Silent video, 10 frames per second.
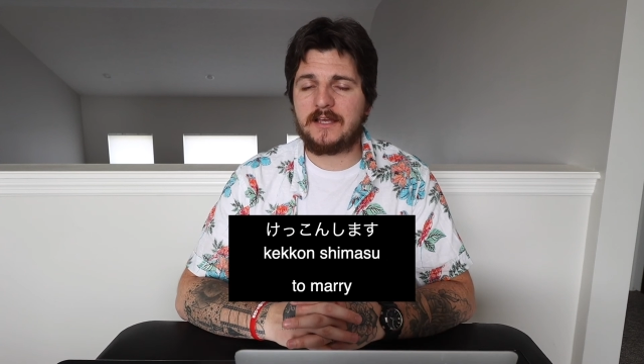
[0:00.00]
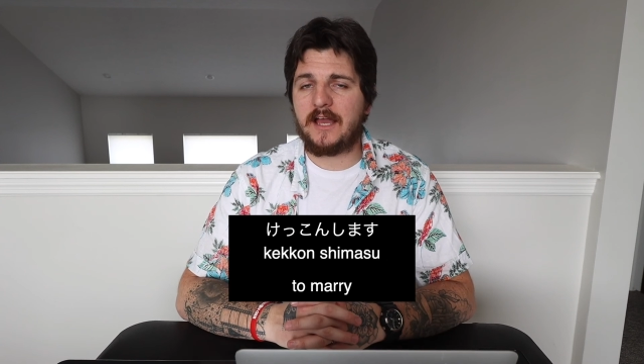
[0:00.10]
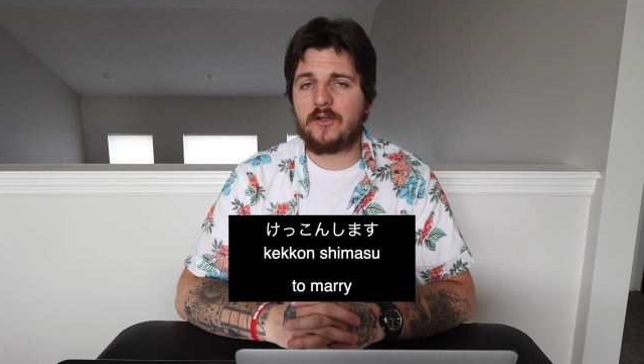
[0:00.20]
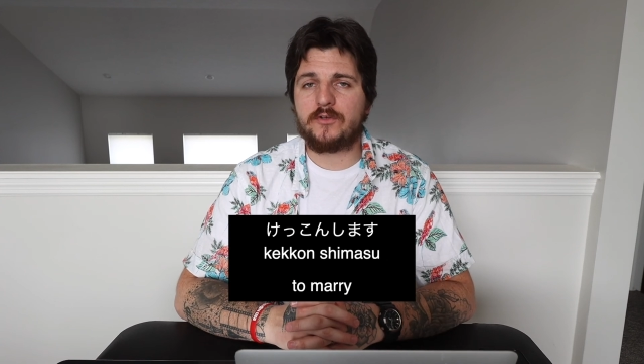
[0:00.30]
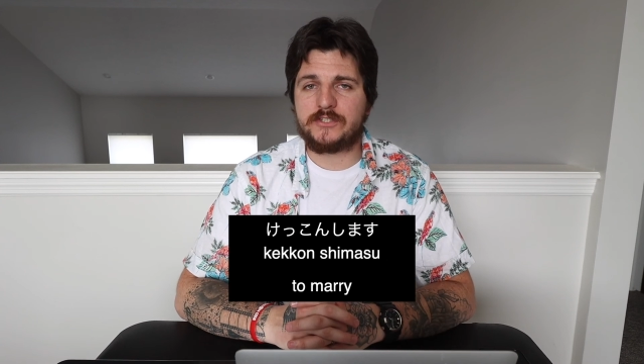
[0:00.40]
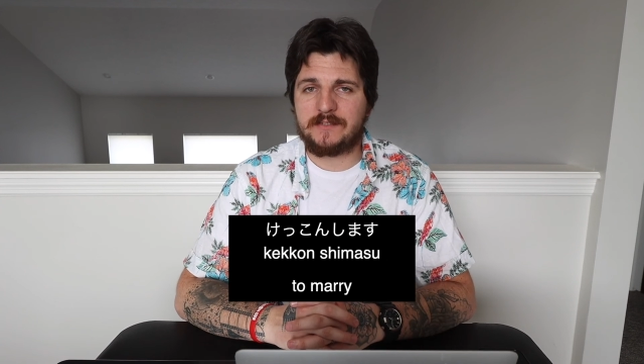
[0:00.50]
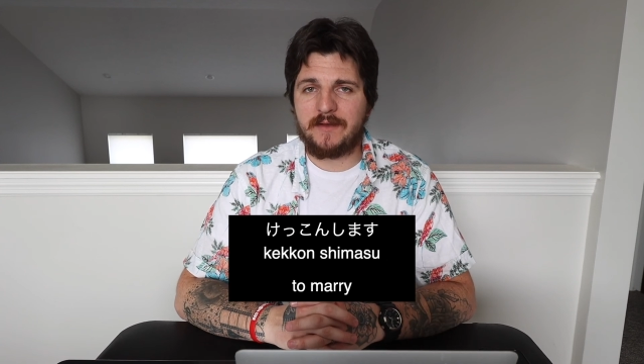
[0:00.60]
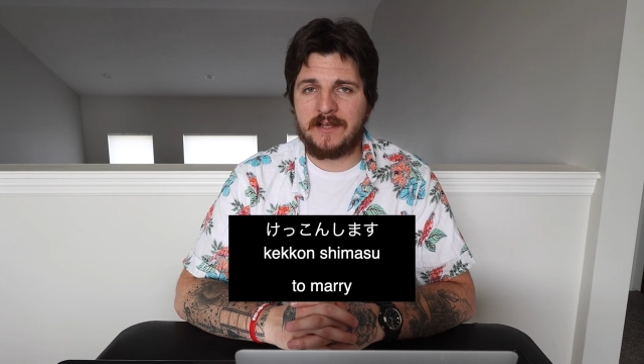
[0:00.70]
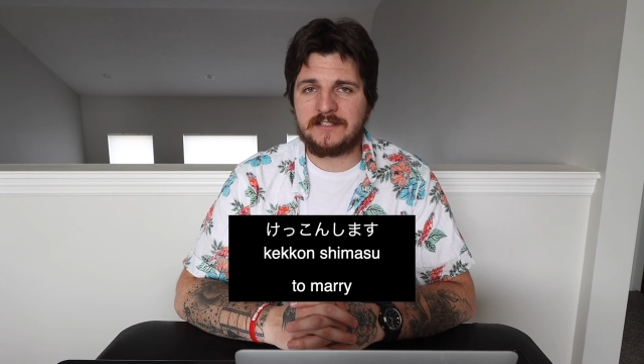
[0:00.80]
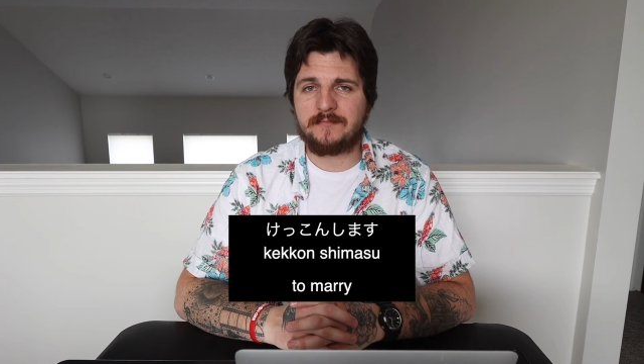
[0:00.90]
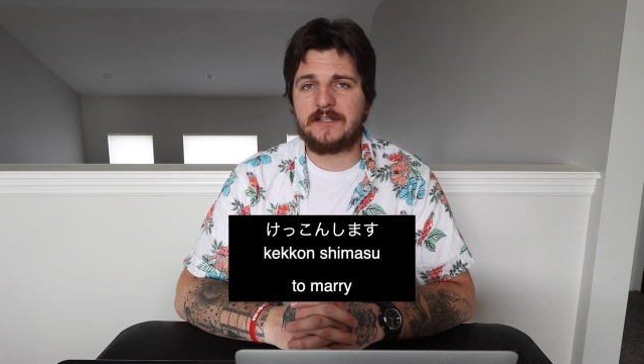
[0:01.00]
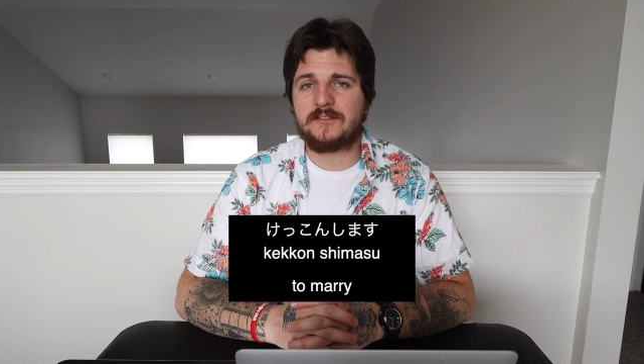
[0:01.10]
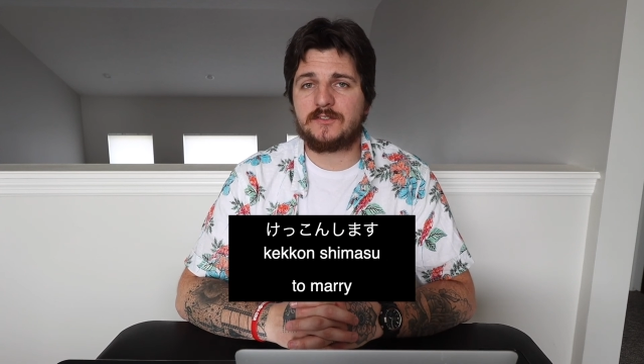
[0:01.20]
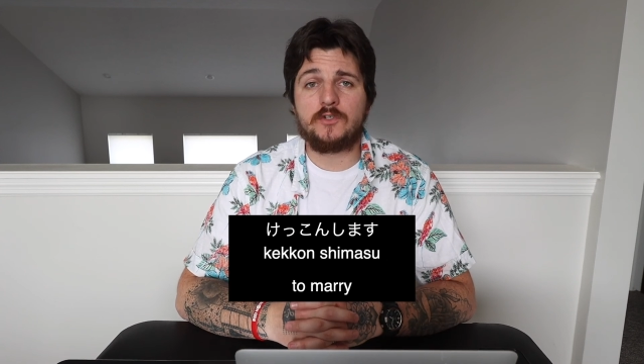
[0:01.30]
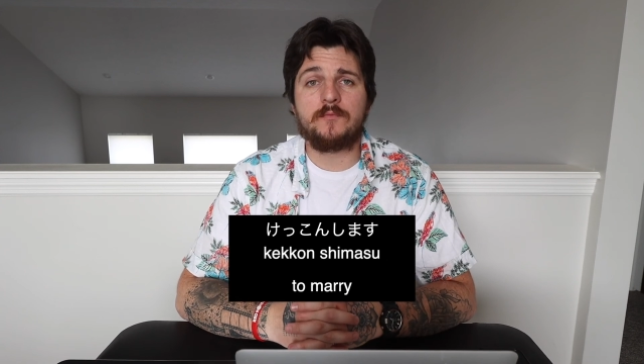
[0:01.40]
Kekkon shimasu
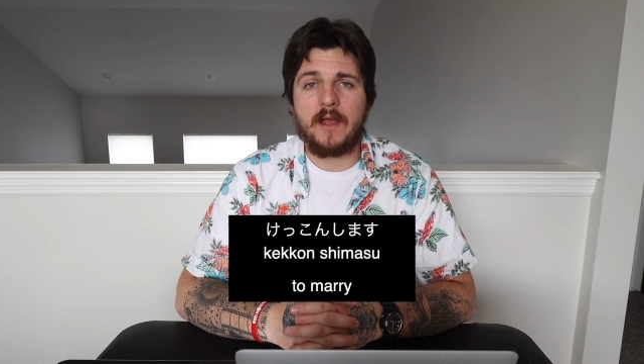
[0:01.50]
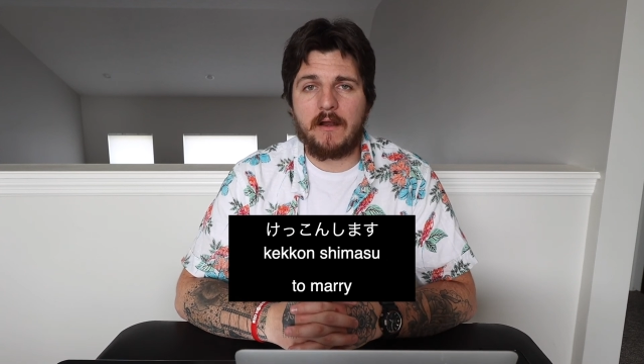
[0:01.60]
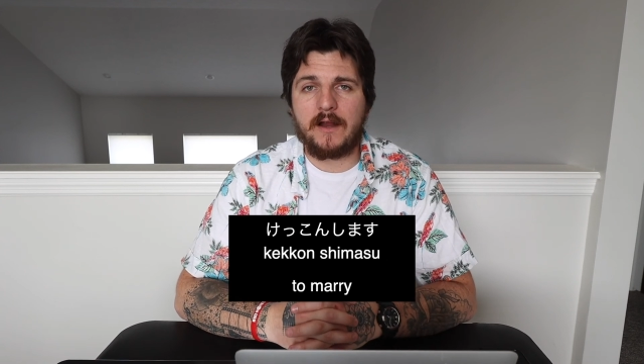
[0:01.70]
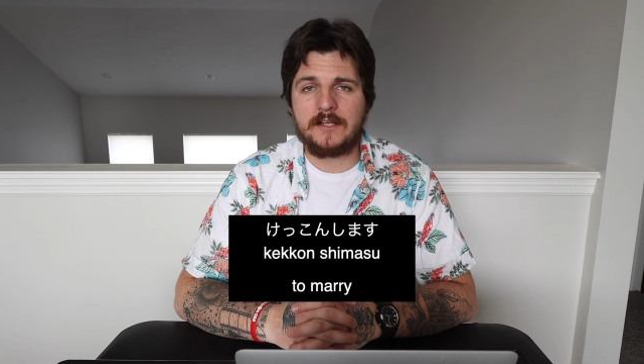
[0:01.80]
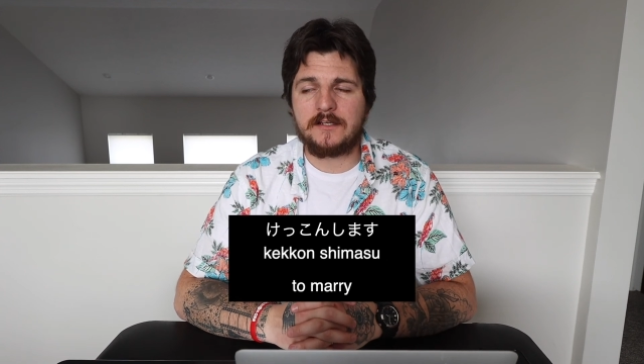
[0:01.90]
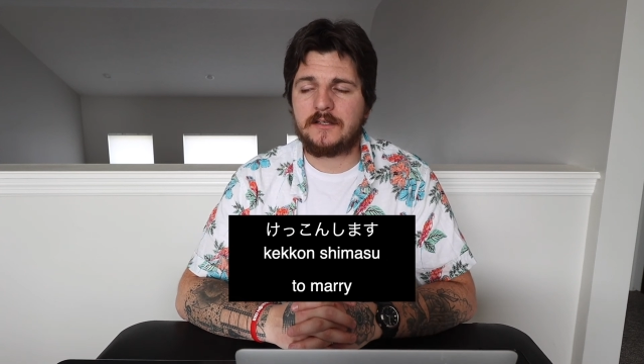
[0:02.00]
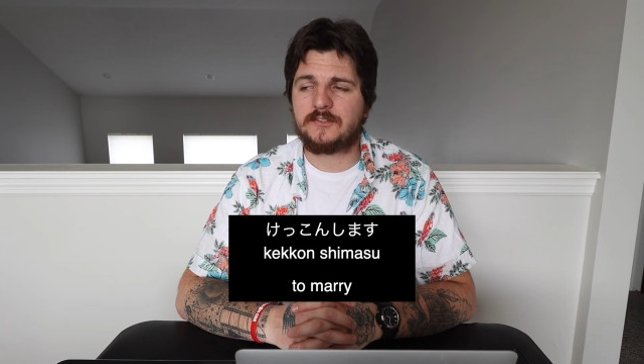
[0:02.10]
means to marry.